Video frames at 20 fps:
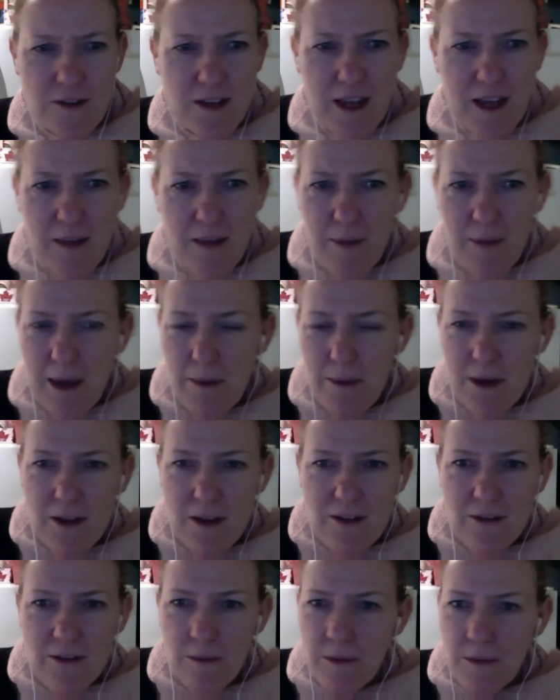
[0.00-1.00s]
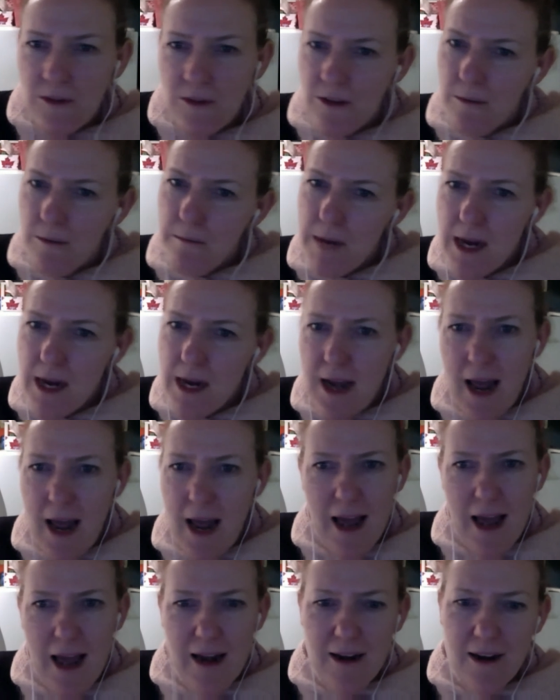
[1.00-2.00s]
like maybe it's some meat
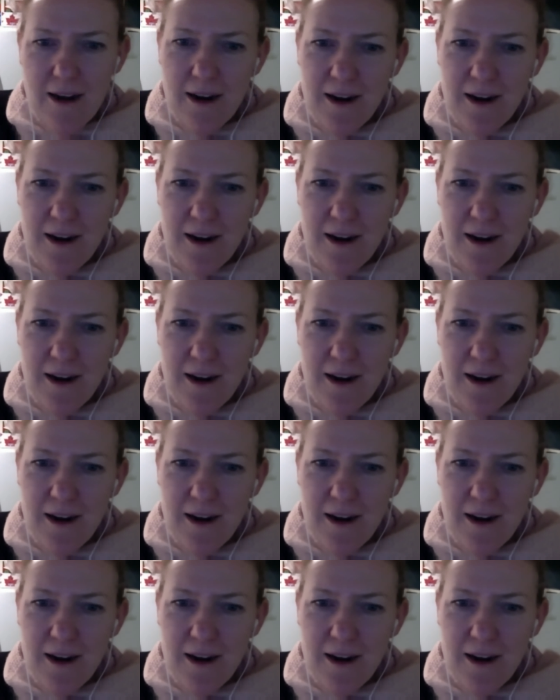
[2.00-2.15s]
and